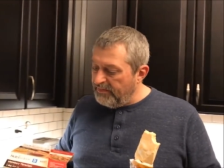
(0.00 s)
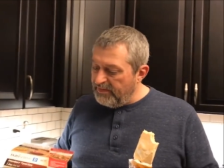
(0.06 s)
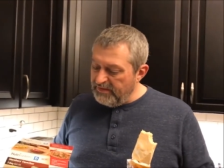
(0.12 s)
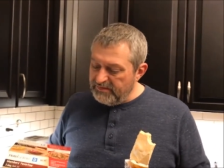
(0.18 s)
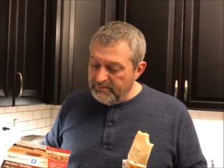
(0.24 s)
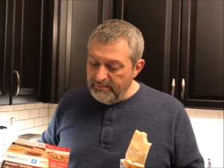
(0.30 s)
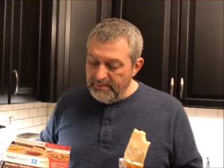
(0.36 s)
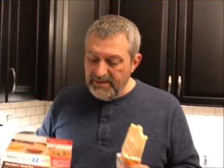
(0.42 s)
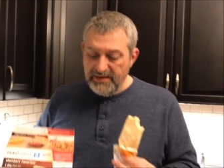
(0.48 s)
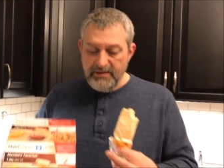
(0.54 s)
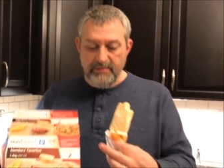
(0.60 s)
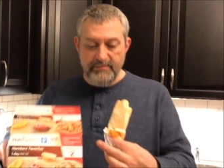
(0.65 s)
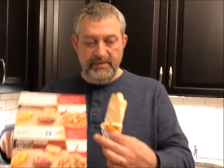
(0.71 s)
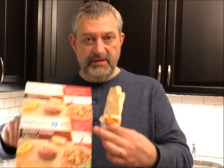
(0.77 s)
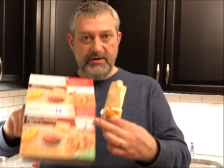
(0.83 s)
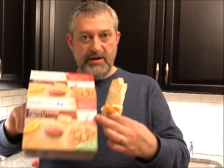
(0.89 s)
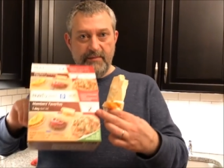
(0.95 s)
This meal
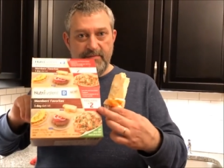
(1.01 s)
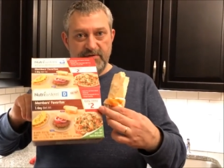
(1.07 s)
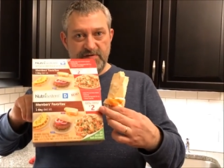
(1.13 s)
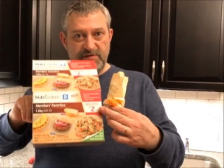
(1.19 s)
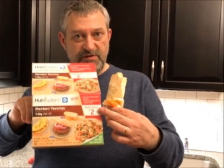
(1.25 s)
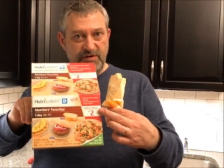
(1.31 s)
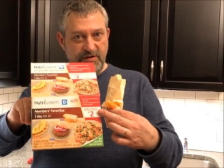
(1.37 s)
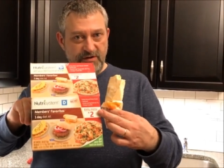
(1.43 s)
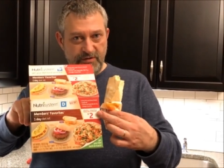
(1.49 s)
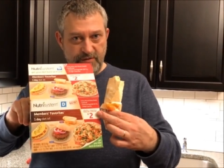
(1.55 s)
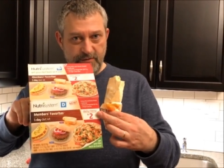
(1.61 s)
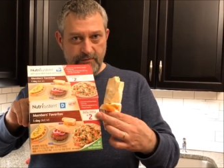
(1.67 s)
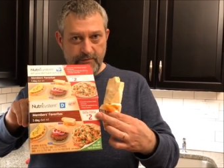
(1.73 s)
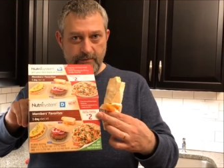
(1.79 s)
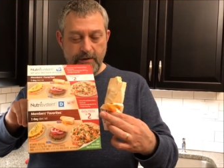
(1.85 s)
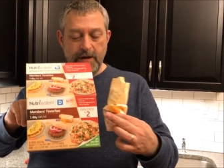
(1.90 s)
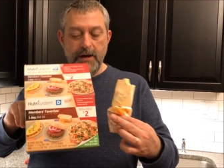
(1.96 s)
number
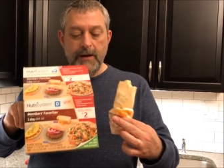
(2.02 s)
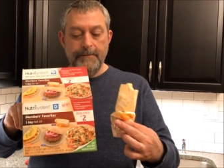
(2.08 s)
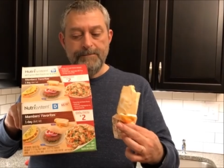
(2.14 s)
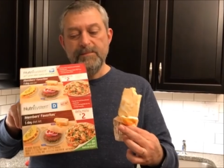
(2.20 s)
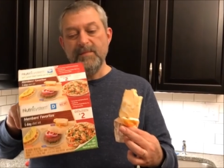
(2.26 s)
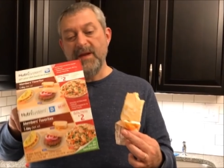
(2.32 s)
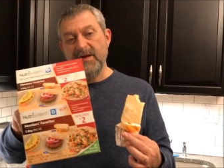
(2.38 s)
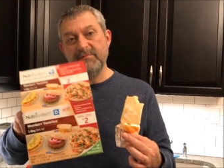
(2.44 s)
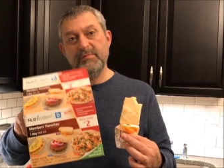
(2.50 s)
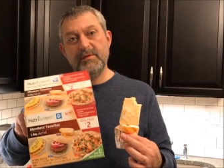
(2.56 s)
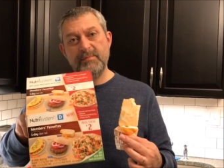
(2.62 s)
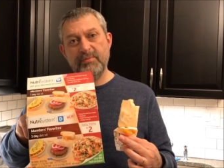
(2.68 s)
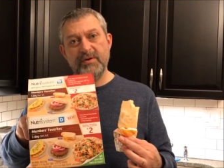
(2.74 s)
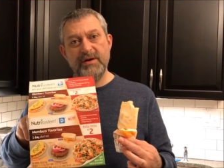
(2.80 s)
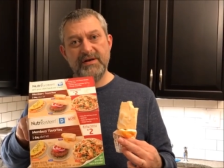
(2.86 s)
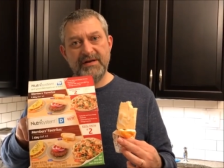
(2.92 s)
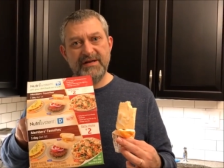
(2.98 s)
2, has been
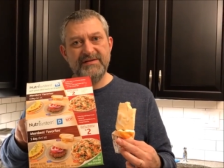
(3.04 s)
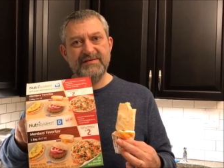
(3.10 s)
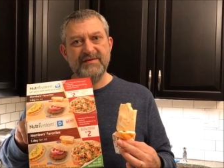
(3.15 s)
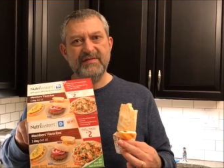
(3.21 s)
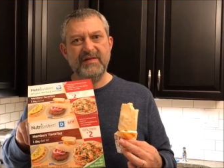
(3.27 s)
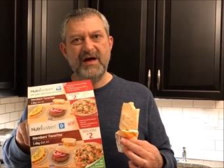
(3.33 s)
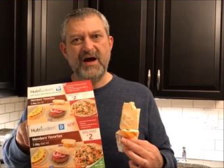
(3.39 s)
pretty decent.